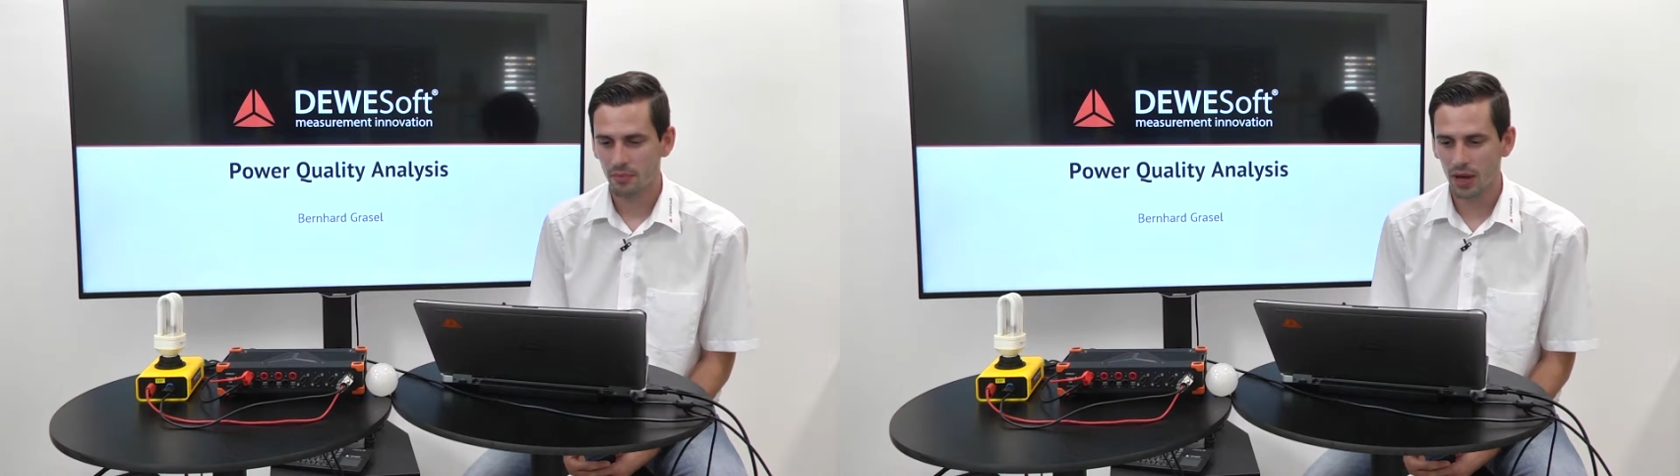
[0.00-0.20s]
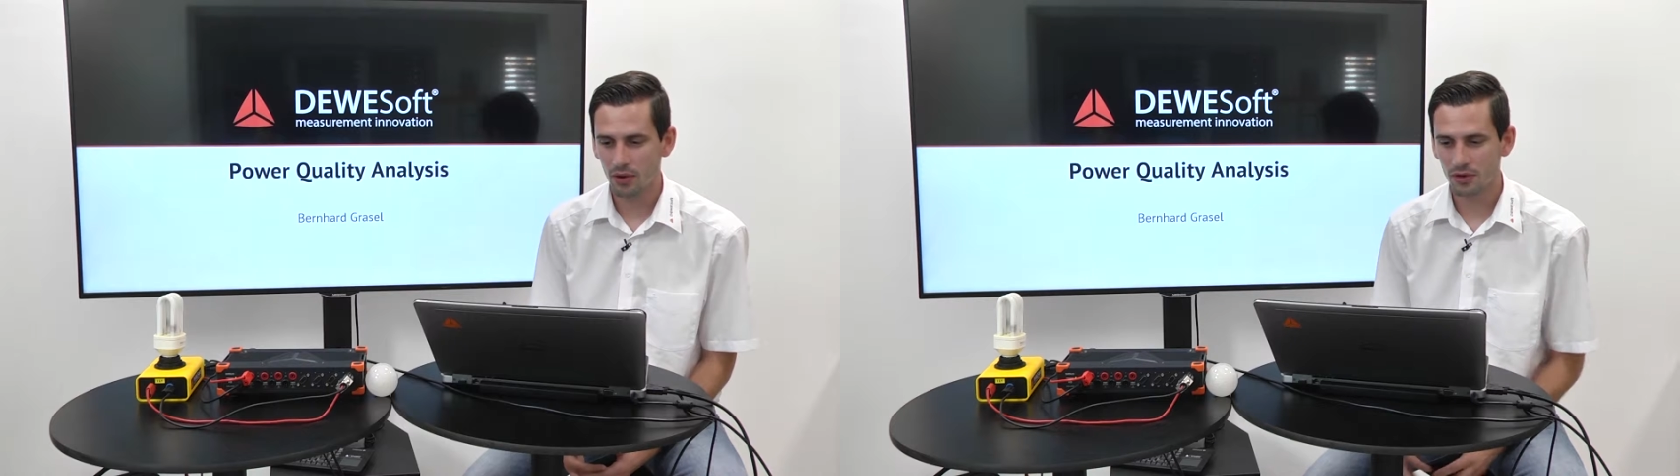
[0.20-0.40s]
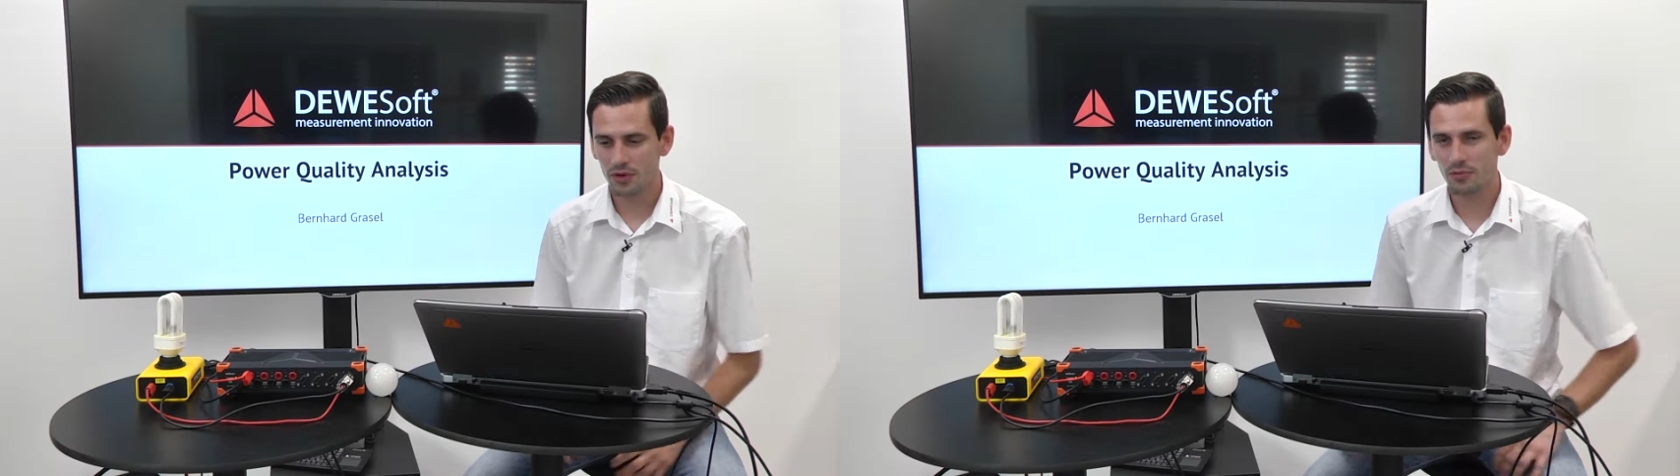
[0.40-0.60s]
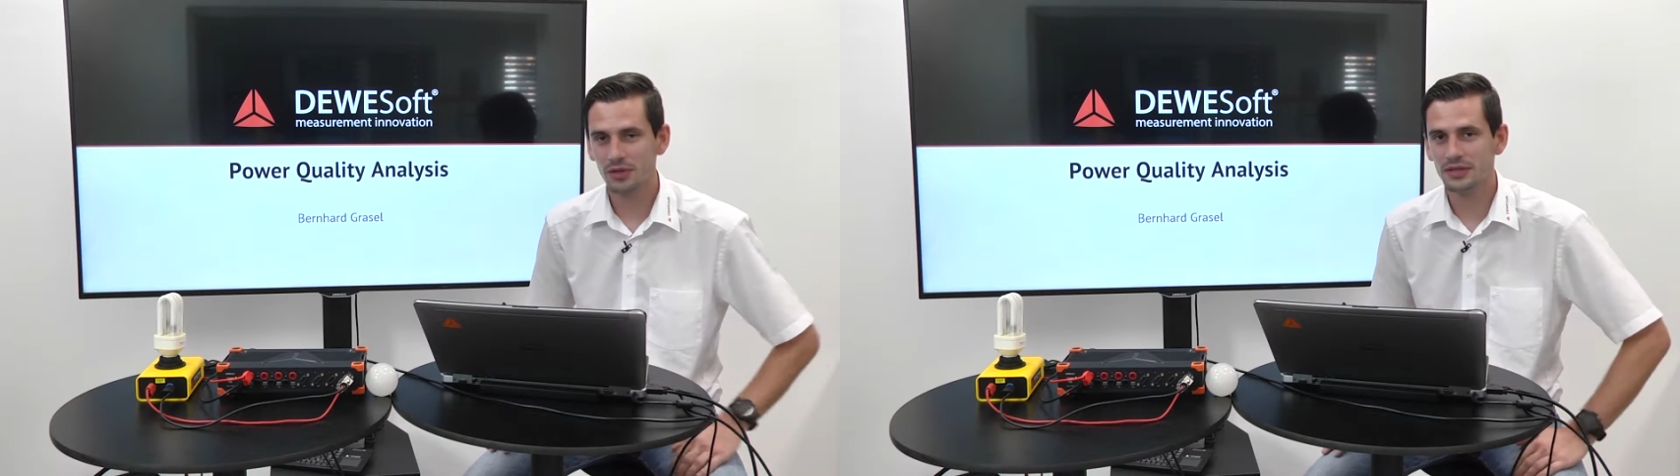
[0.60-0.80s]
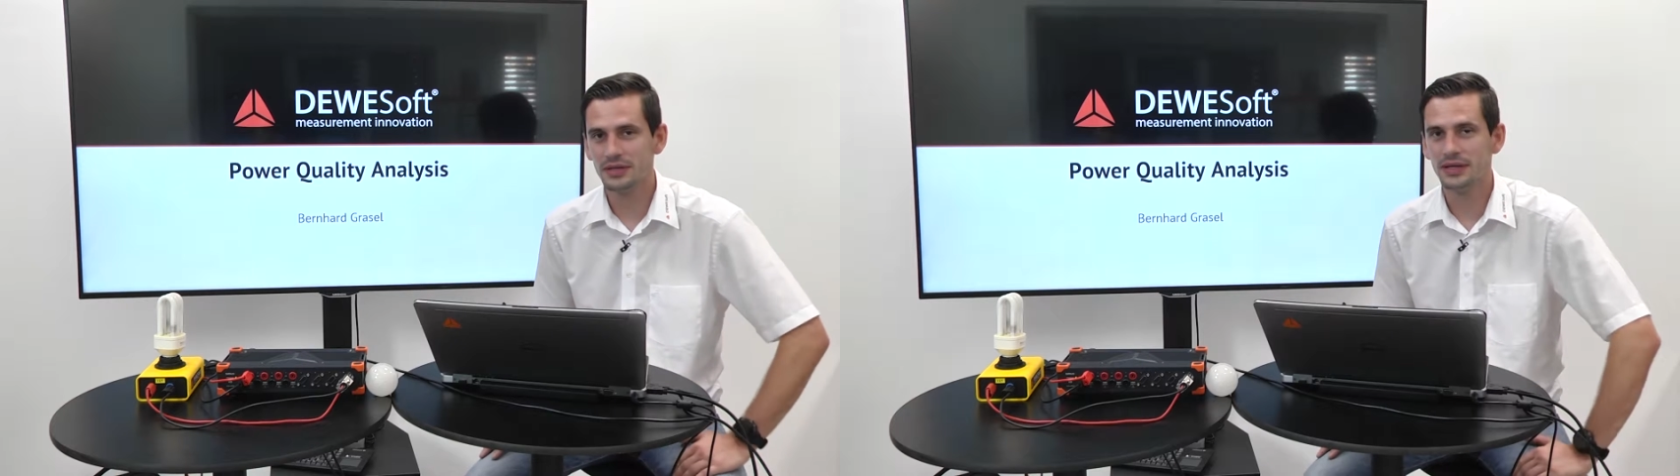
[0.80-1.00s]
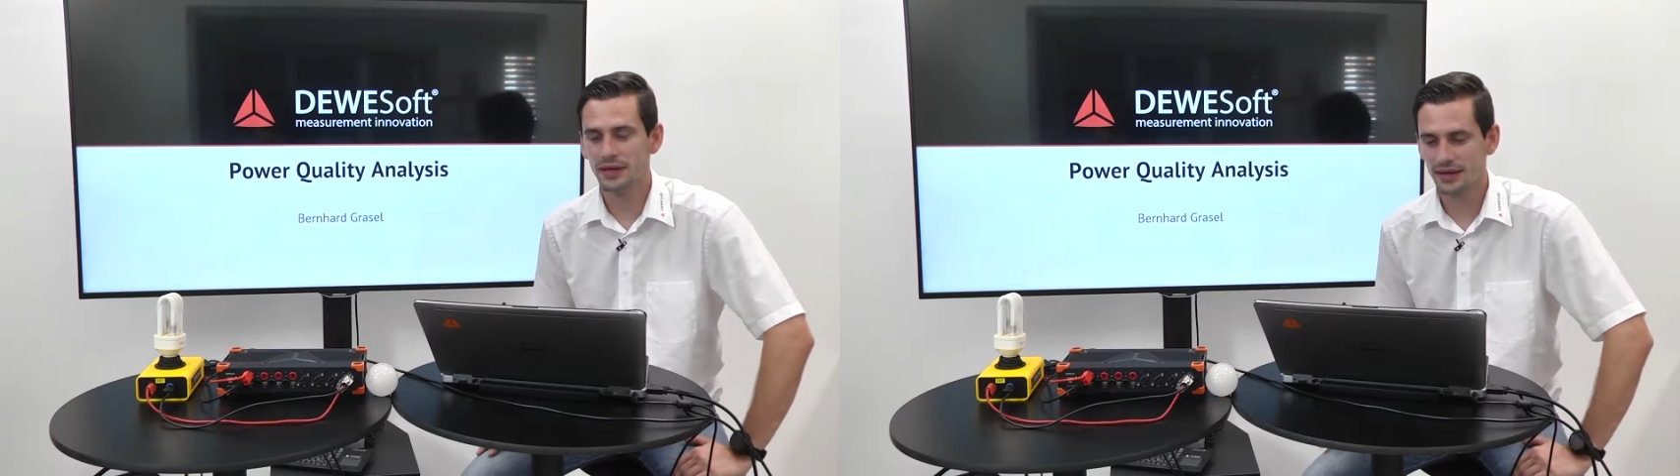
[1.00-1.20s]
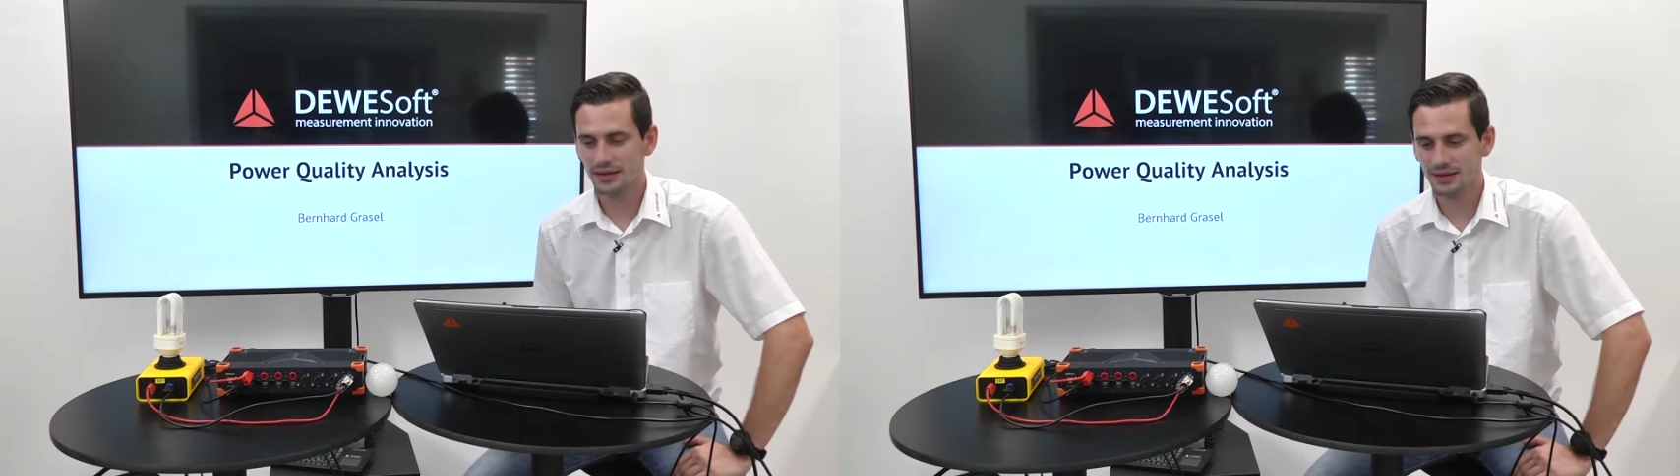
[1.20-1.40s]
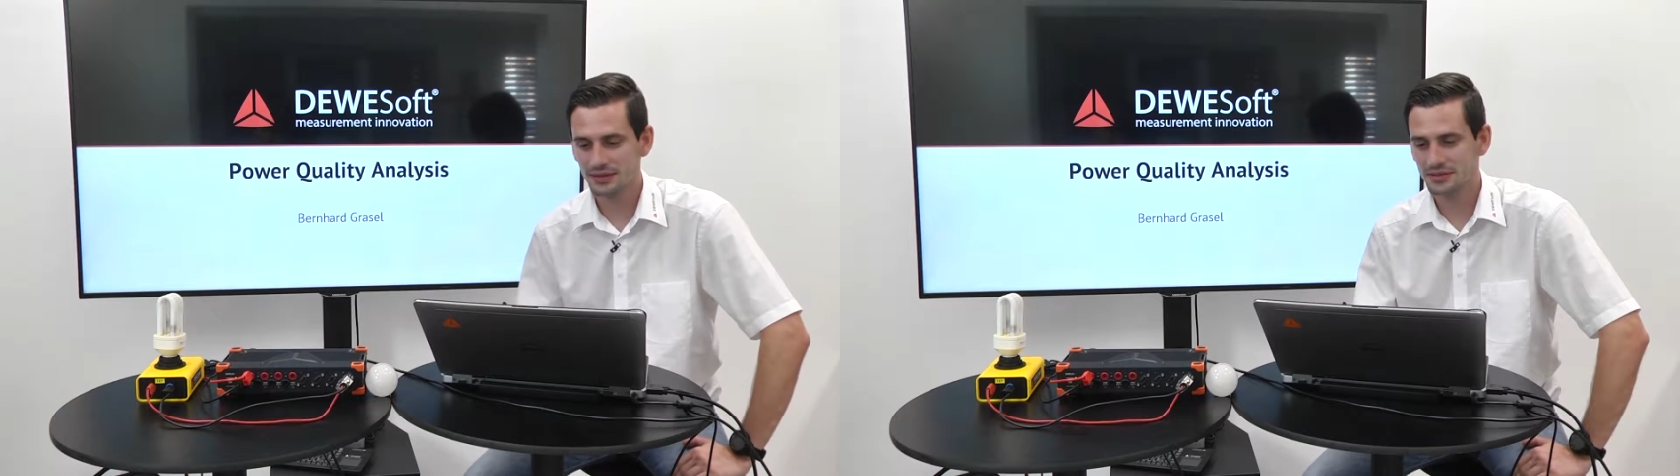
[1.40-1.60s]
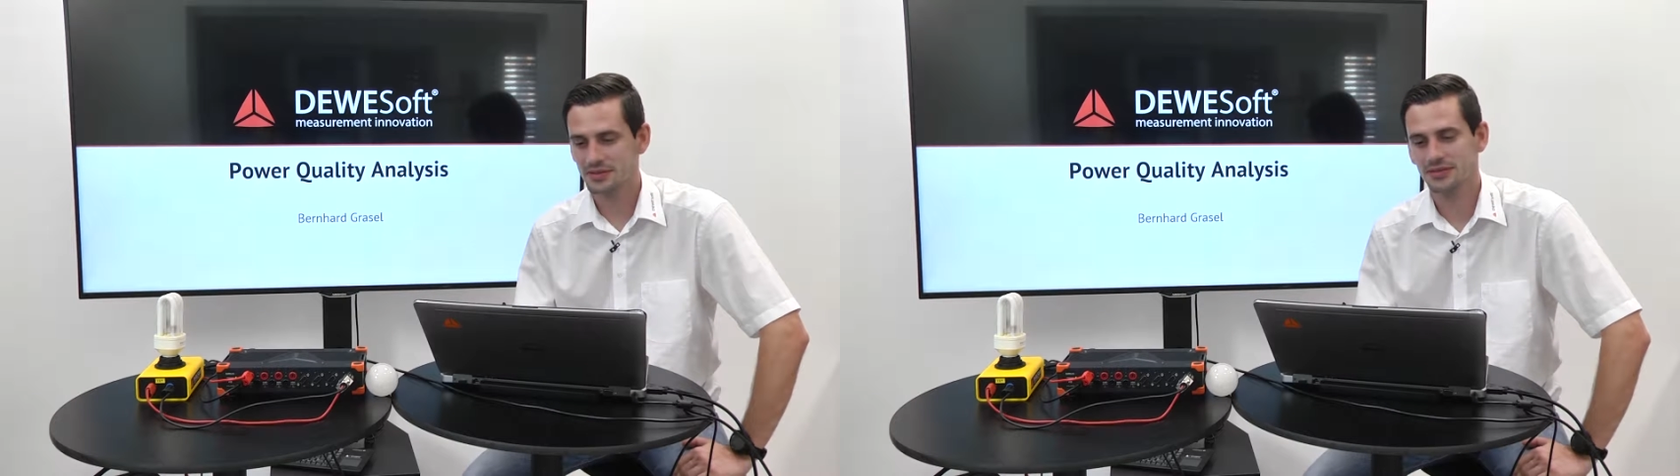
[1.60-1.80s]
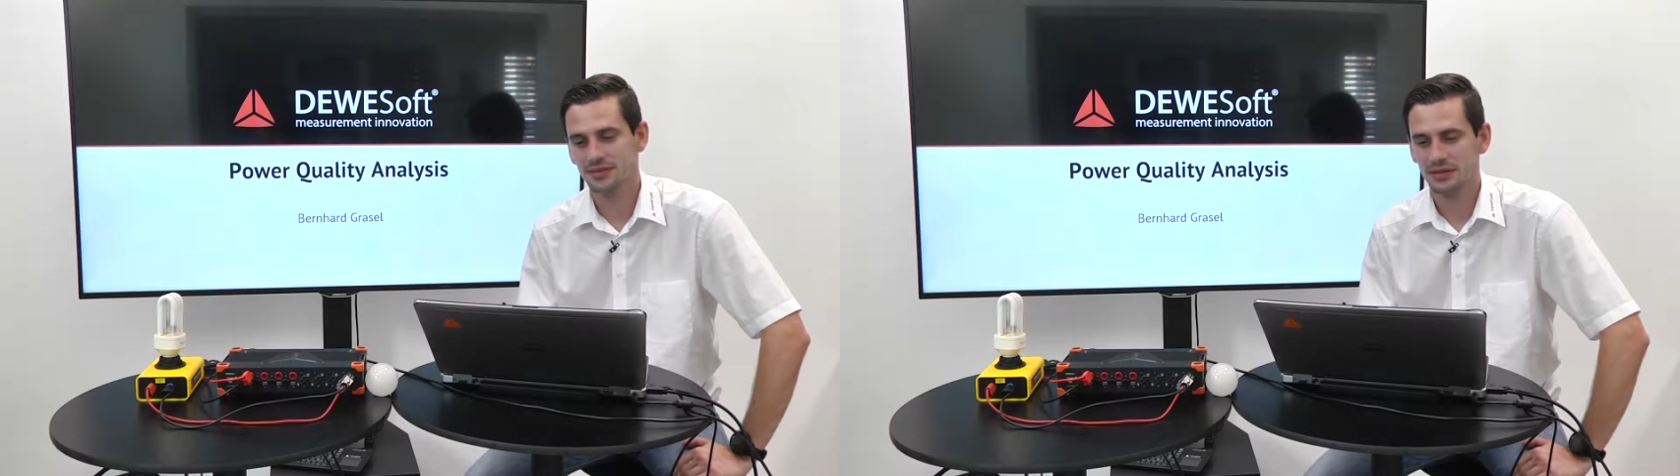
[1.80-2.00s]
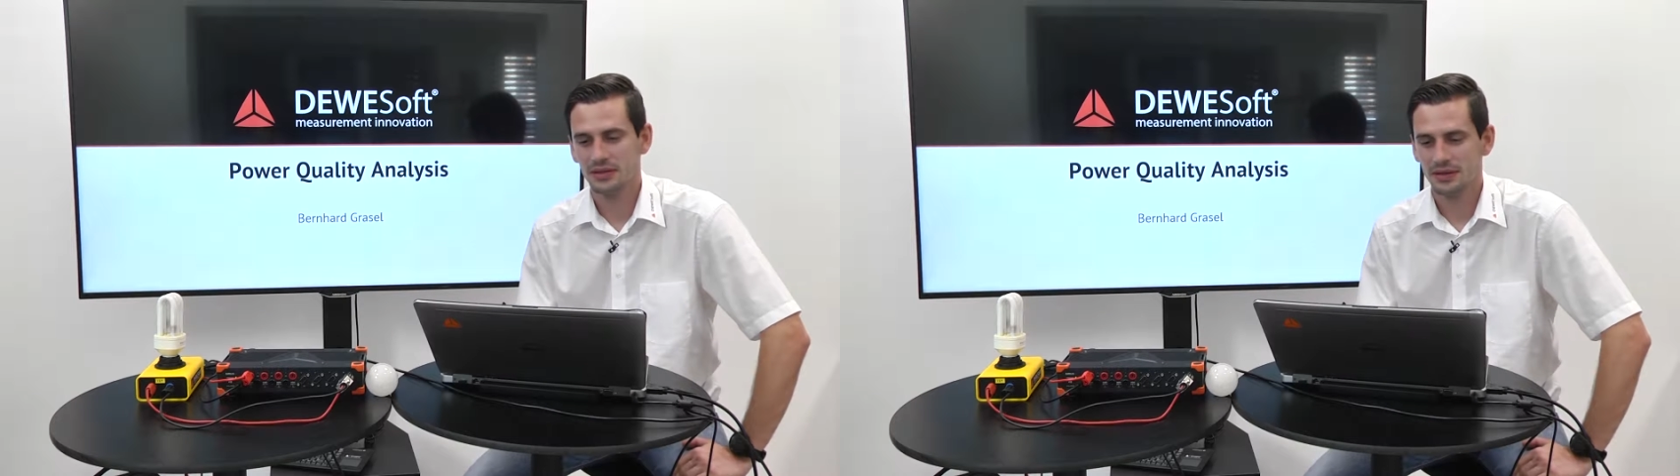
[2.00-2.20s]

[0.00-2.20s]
power quality analysis.